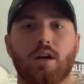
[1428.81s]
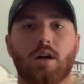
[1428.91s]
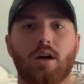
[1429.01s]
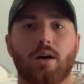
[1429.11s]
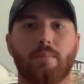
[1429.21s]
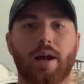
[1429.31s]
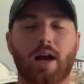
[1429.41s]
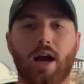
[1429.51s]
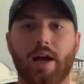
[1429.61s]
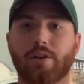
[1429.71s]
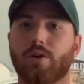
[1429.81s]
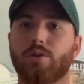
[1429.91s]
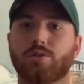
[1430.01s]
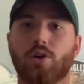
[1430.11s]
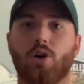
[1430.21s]
Micah Hyde
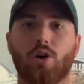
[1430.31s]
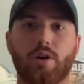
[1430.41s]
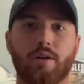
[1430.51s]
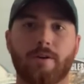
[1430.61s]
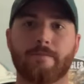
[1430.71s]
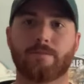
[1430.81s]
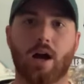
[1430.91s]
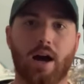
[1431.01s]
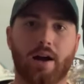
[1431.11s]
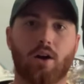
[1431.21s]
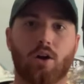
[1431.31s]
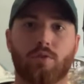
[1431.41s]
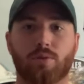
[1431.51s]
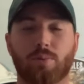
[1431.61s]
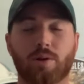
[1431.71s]
goes on IR
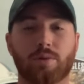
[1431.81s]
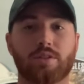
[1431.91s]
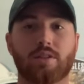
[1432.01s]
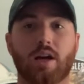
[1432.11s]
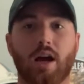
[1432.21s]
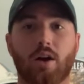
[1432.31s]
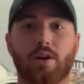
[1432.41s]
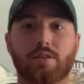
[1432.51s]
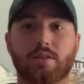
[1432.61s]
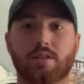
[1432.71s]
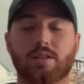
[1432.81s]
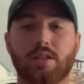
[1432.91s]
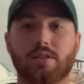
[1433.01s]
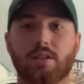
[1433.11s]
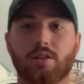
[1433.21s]
for pretty much the entire rest of the
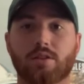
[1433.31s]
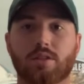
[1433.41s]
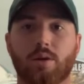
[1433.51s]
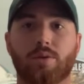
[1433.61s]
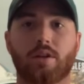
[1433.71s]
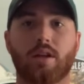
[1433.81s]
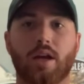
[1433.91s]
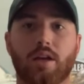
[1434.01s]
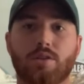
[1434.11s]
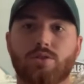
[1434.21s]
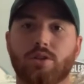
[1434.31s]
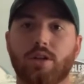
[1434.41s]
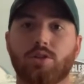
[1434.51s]
season, it looks like, with a neck injury.